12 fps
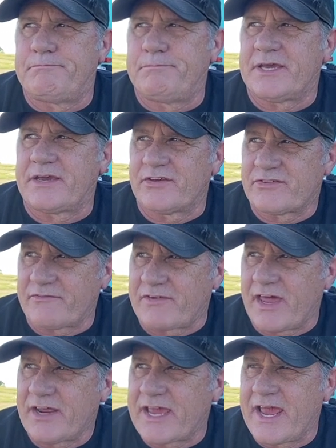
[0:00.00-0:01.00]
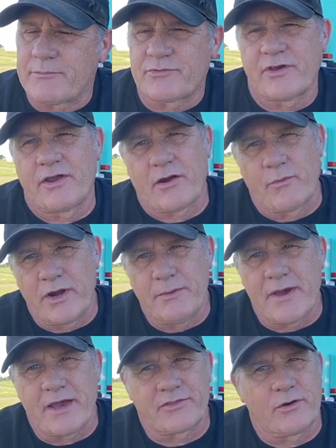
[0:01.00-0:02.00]
because I've got a campsite already
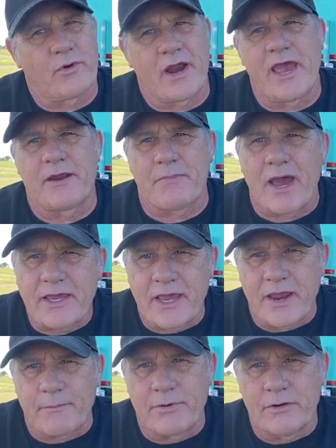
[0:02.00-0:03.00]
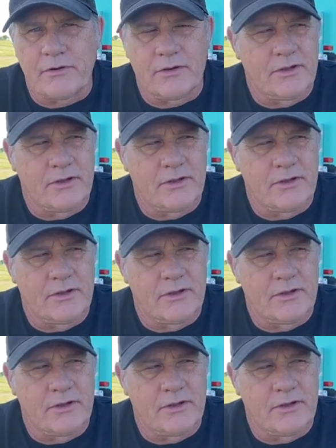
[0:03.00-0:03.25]
back there where I had my camper,